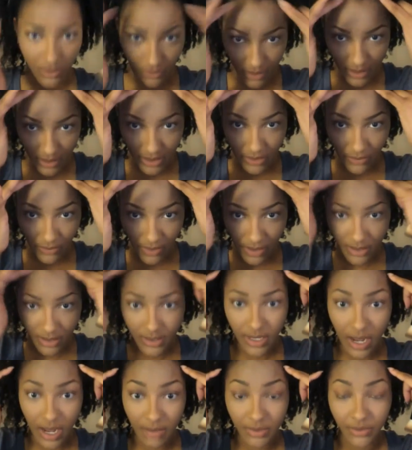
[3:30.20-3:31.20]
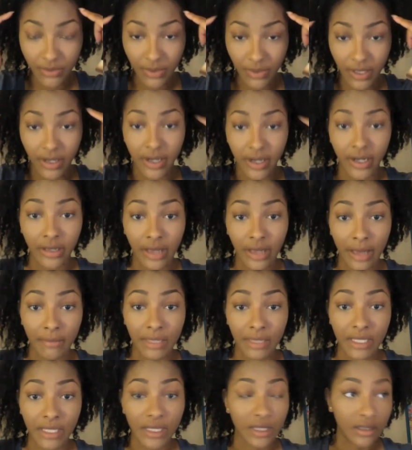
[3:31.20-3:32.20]
you can see where it stops, where your hairline
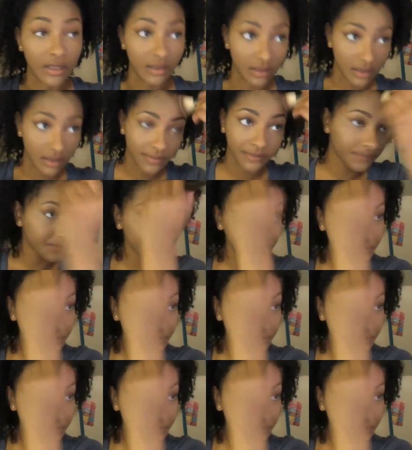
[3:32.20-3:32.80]
begins.